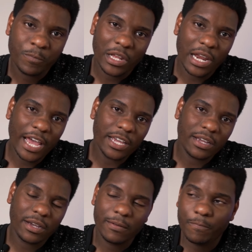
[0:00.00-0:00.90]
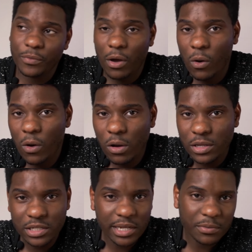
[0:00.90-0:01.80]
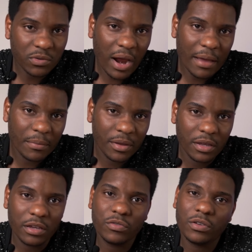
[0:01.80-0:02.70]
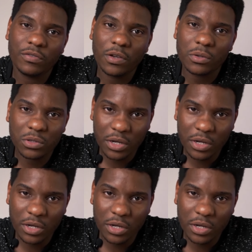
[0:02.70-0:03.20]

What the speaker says: like, or subscribe if you feel so